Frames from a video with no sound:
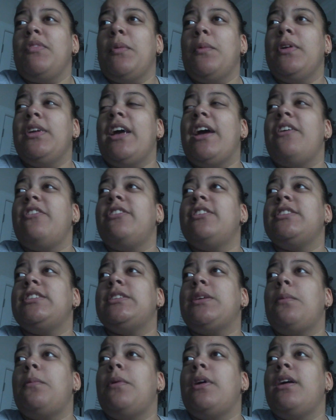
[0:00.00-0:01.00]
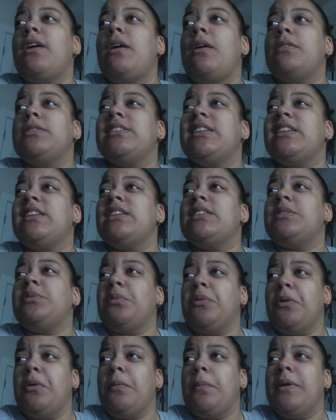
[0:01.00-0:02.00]
Whenever someone goes in
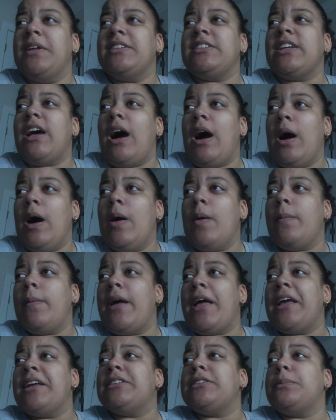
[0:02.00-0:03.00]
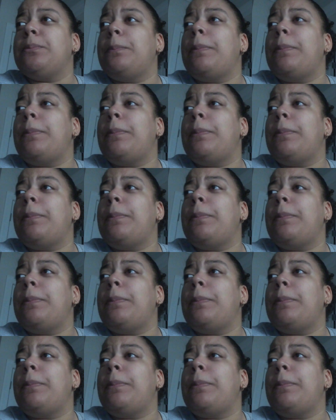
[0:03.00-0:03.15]
this room, it's always